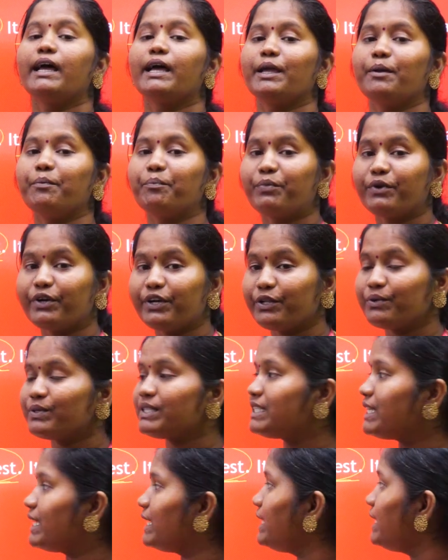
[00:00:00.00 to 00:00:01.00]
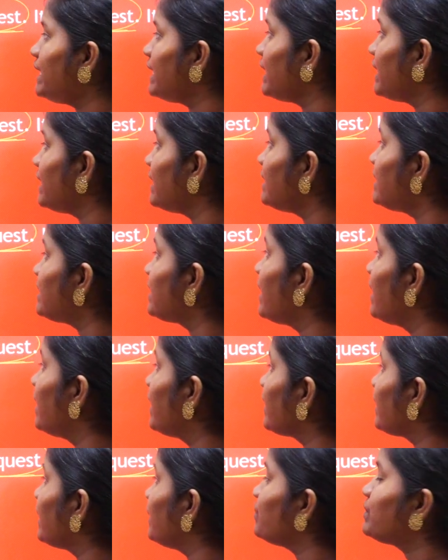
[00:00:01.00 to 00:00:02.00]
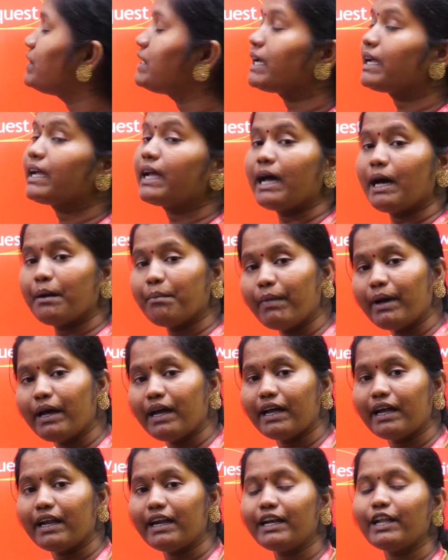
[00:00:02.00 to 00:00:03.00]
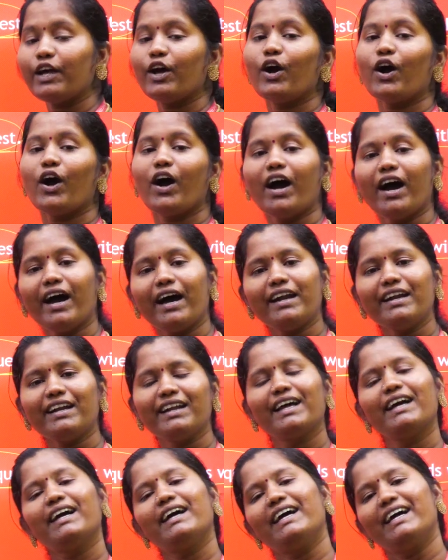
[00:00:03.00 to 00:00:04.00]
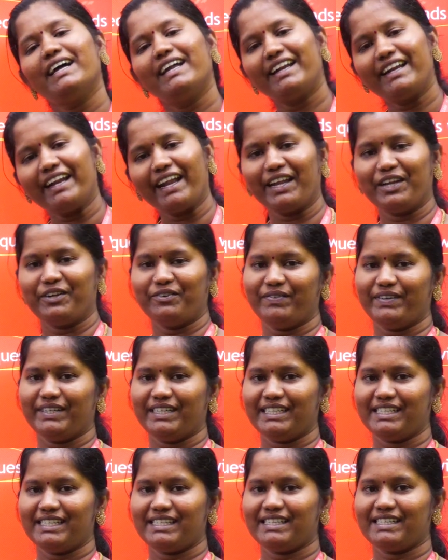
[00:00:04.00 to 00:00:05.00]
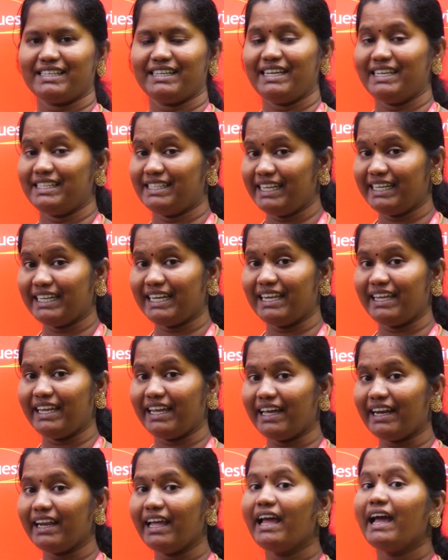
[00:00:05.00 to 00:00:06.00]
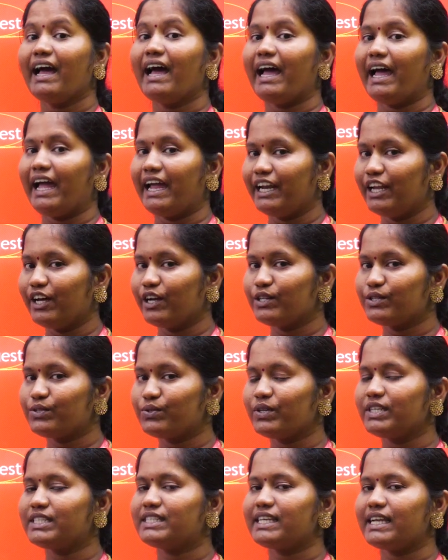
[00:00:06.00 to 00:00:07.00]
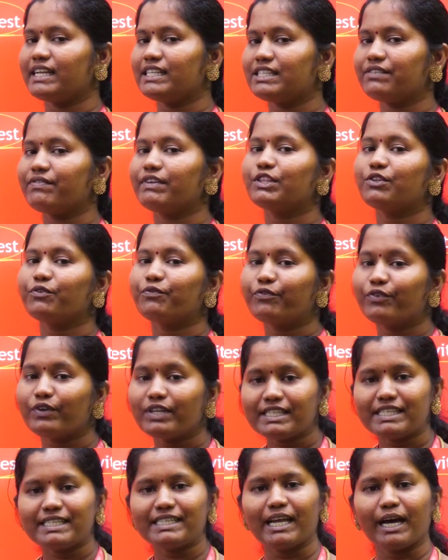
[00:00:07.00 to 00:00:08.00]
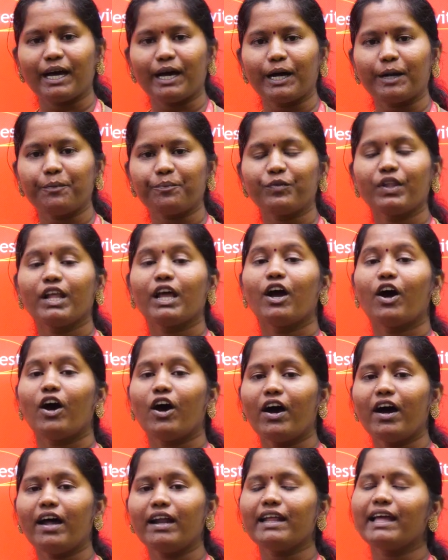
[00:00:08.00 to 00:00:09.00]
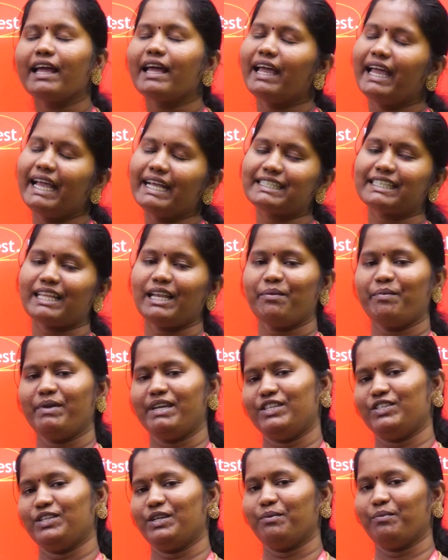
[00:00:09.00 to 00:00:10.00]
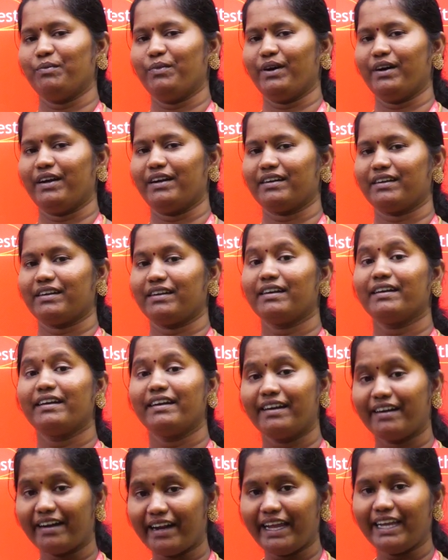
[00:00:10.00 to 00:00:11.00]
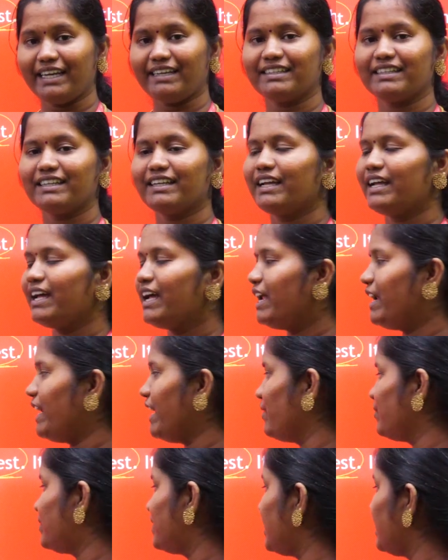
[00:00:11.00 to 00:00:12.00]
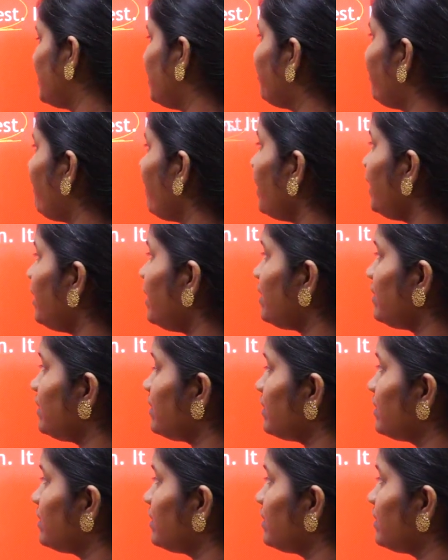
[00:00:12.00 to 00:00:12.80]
Imperative sentence gives a command or request. Is it clear? And also it ends with the full stop or exclamation mark. Right? Now see the final.